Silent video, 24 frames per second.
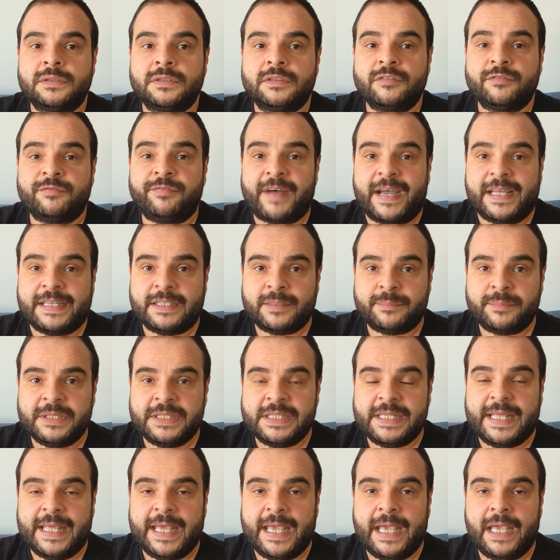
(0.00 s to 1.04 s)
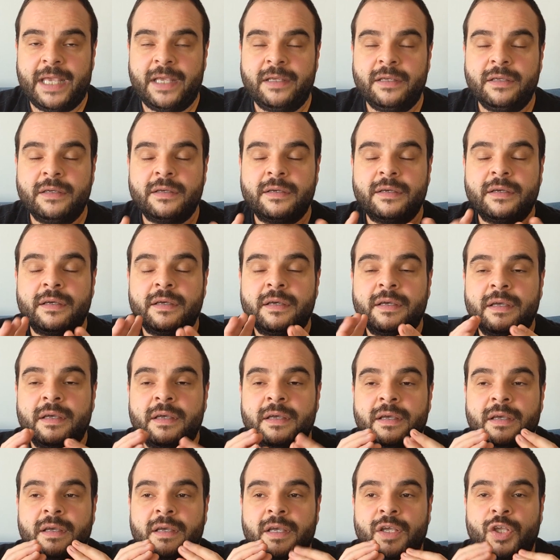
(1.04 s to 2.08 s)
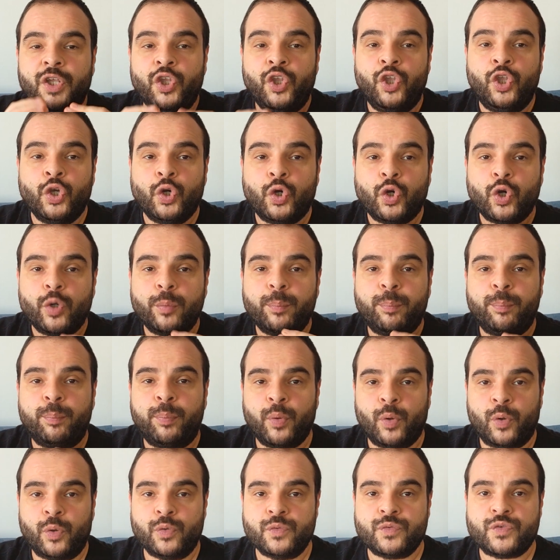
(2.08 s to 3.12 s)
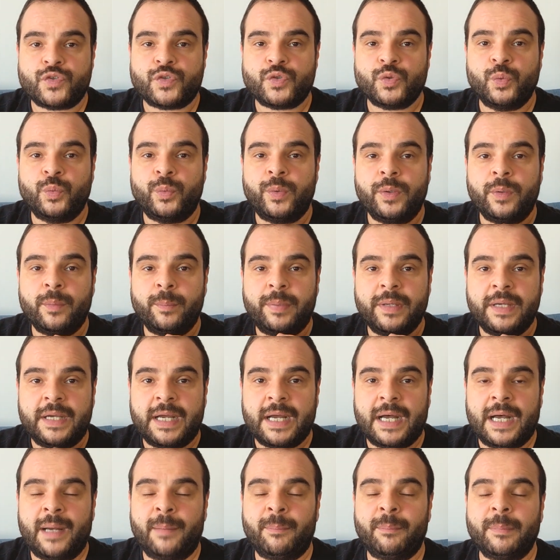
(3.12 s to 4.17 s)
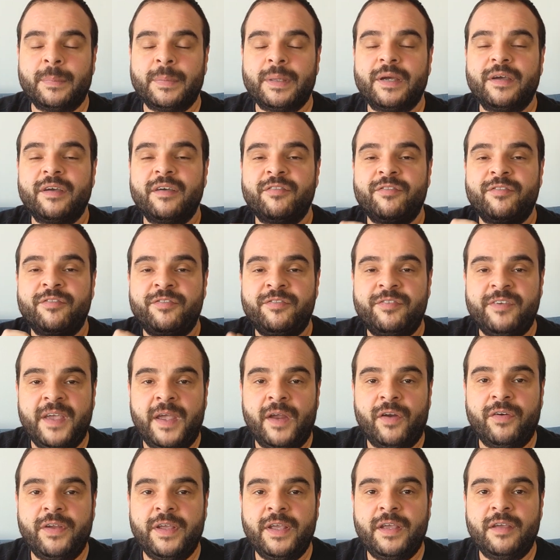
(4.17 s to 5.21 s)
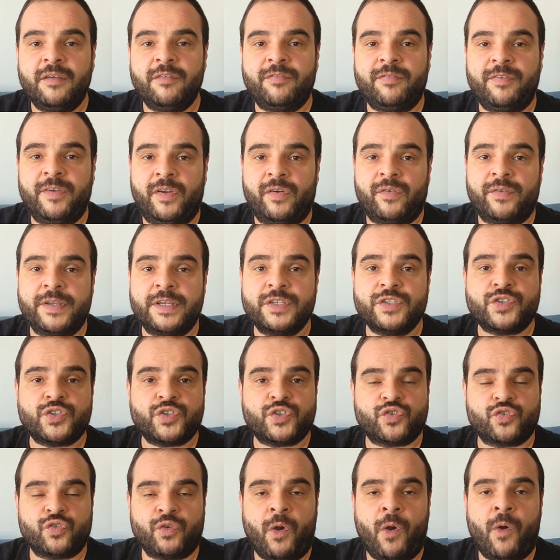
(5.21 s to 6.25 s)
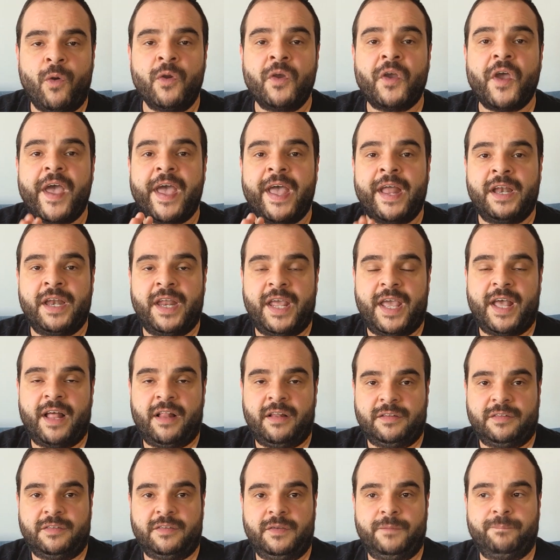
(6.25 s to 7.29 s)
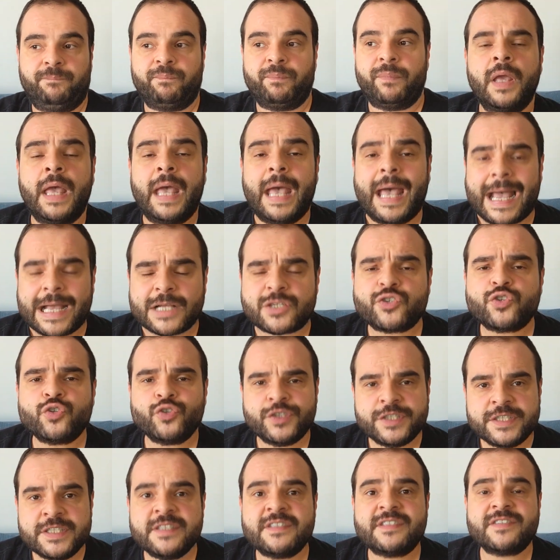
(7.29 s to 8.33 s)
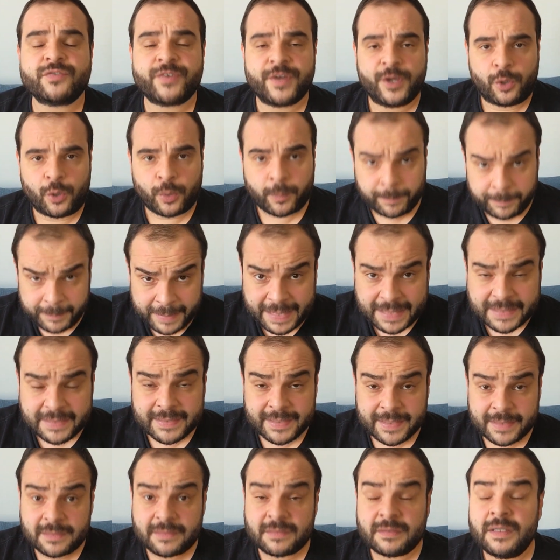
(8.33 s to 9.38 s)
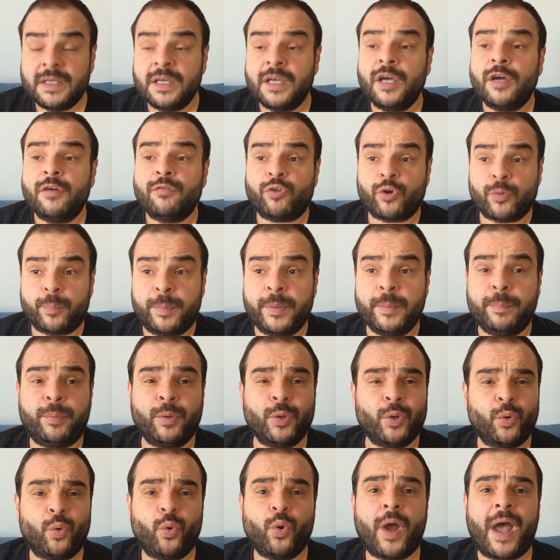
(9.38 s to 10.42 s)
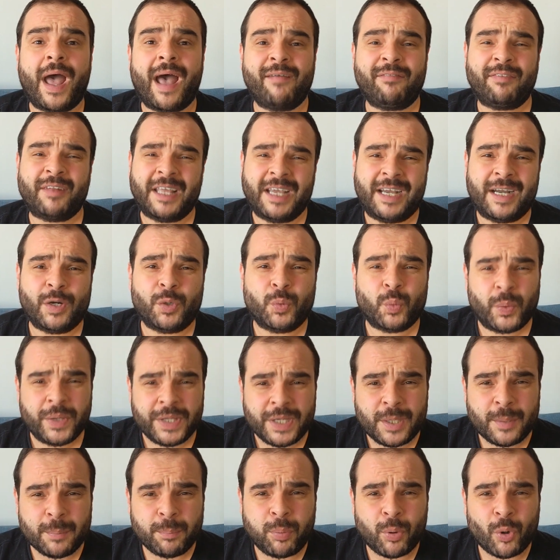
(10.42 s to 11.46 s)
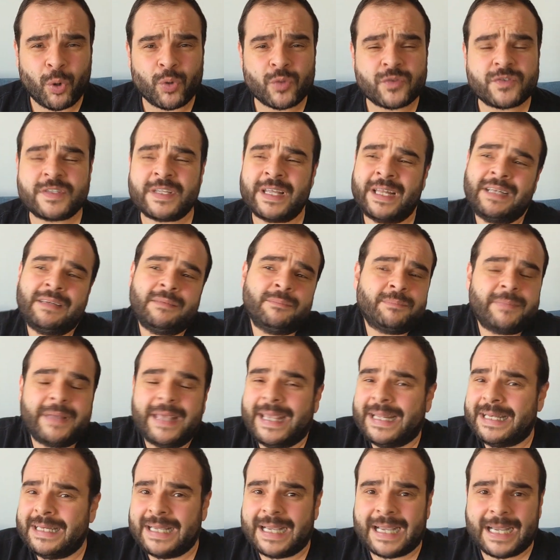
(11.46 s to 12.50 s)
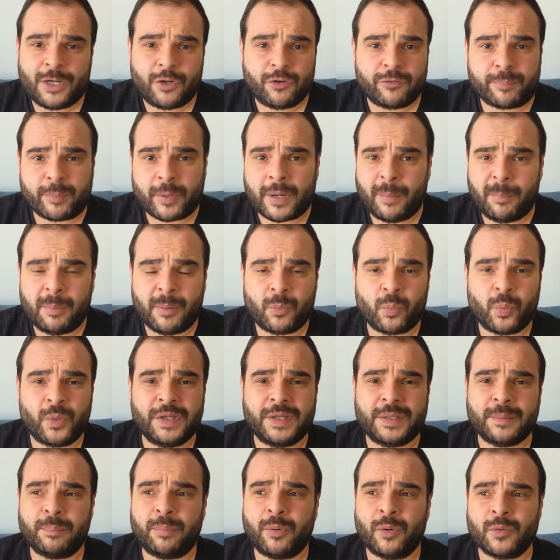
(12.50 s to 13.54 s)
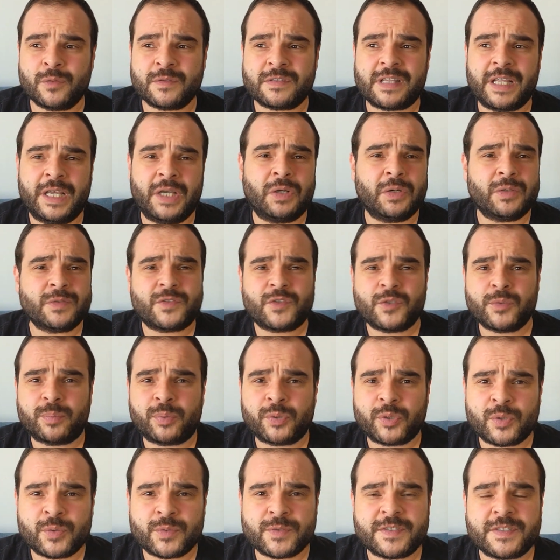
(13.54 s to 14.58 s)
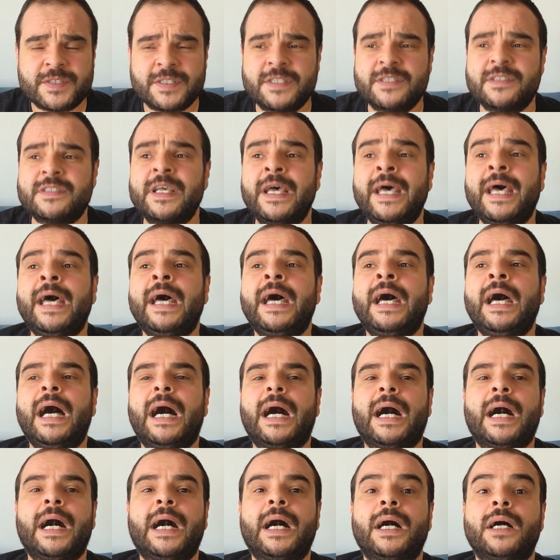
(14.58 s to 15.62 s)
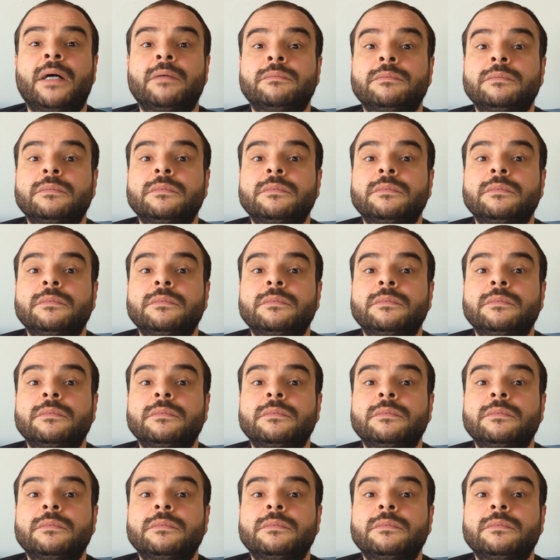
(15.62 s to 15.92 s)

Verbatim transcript: vitamin K, your bones will become very, very strong and healthy. Actually, it's recommended for people who have like a weak bones and any kind of problem with the bones like osteoporosis. Uh,